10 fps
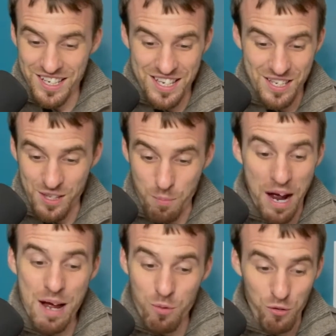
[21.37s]
in the
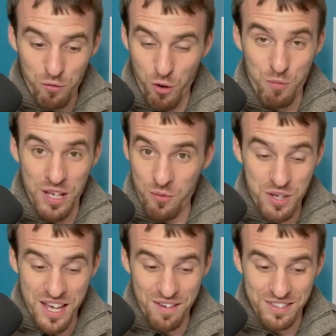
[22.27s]
Bible form that
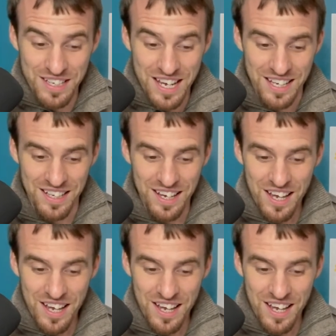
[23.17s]
we have today.